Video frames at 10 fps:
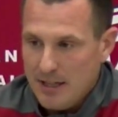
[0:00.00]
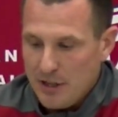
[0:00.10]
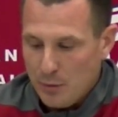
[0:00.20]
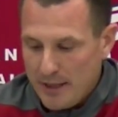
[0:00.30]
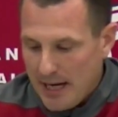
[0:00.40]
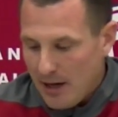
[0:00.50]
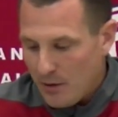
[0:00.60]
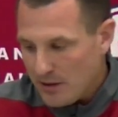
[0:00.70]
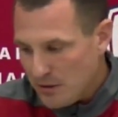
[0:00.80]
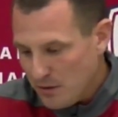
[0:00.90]
you know, we kind of
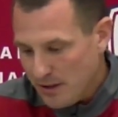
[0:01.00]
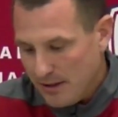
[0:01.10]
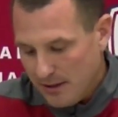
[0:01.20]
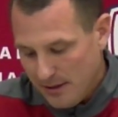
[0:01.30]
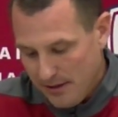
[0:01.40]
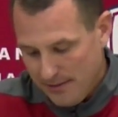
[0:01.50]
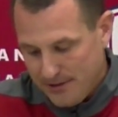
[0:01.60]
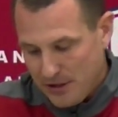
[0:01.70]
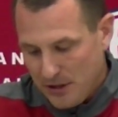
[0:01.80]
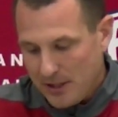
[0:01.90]
always knew the
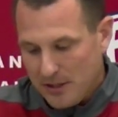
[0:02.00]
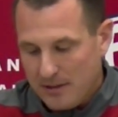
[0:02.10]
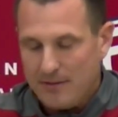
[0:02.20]
structure